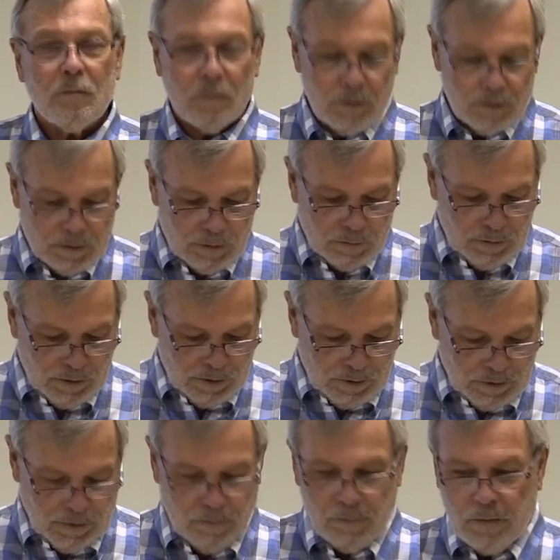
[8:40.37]
was a
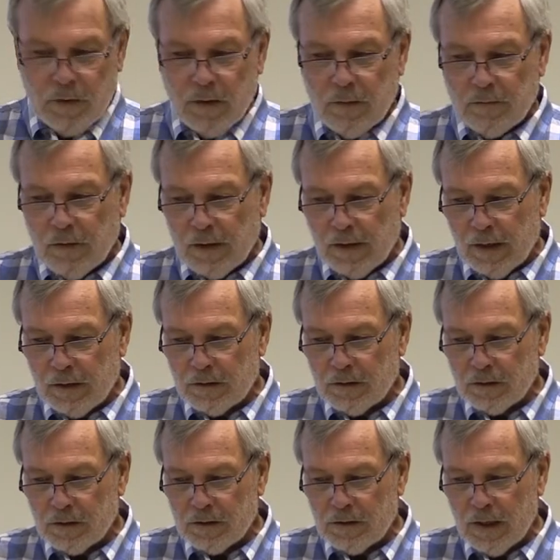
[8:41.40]
real
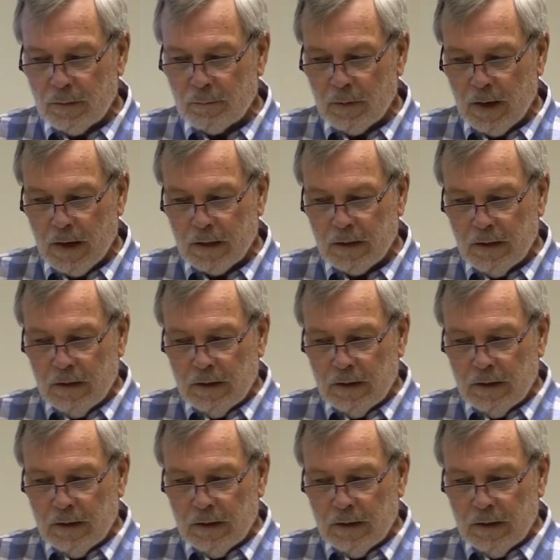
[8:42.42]
financial setback.